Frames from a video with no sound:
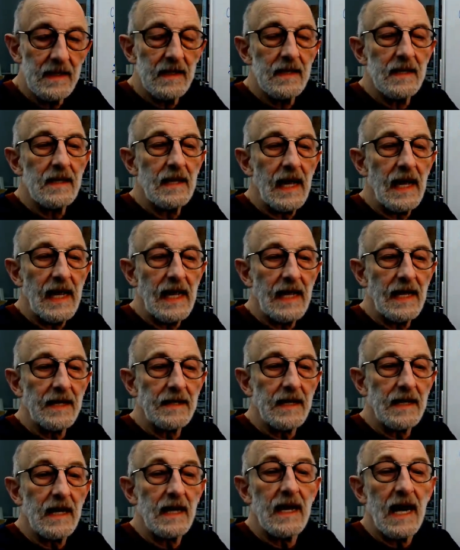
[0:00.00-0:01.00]
And
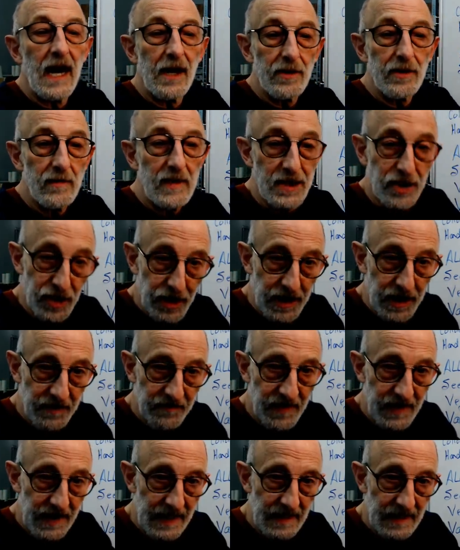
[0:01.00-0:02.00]
how do I achieve
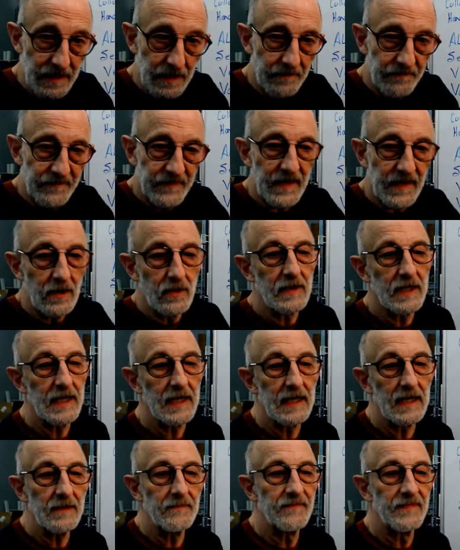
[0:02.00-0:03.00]
that?
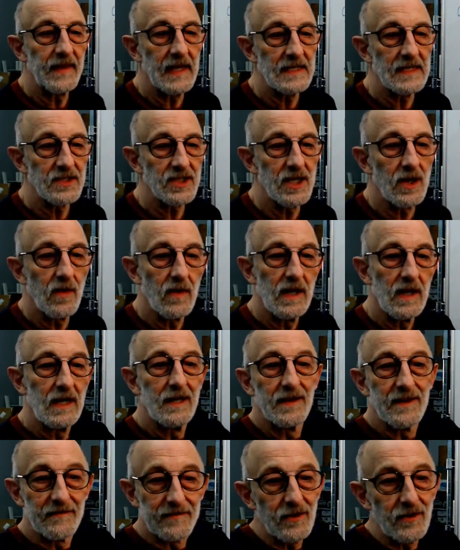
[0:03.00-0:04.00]
Okay. And so
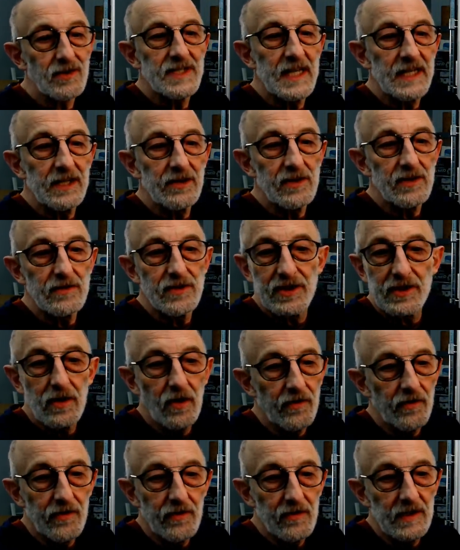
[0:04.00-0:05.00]
the first thing you do is you go
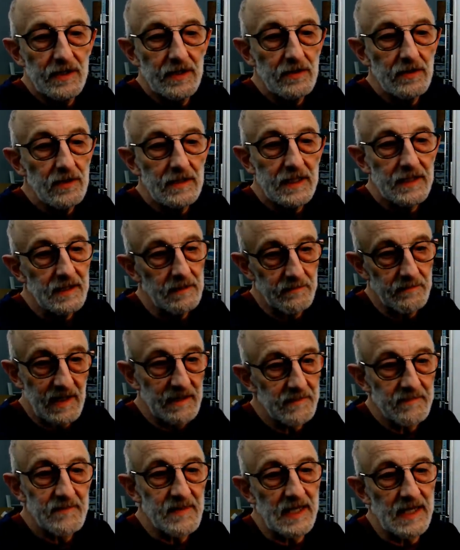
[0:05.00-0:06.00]
through and you look at the
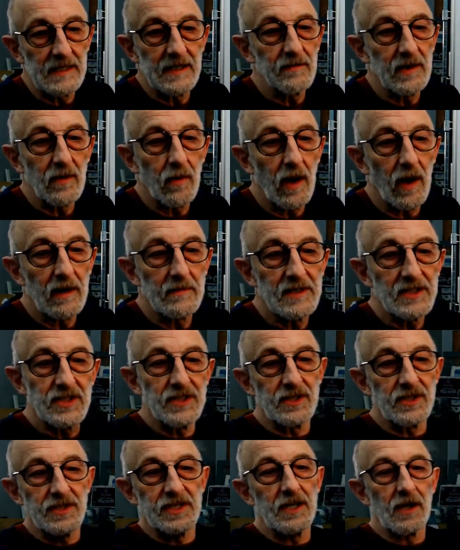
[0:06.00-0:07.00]
minimum daily requirements and you
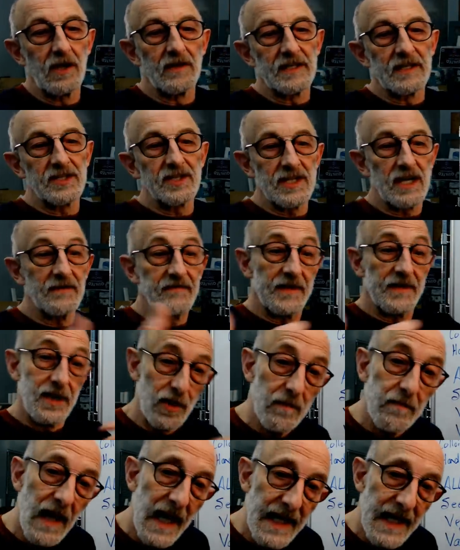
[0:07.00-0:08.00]
see all the stuff that you
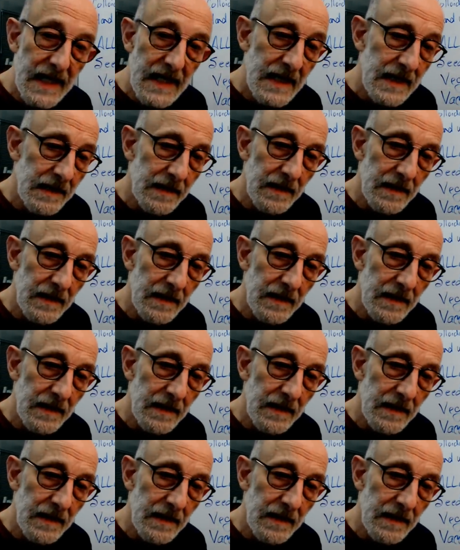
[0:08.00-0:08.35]
might need.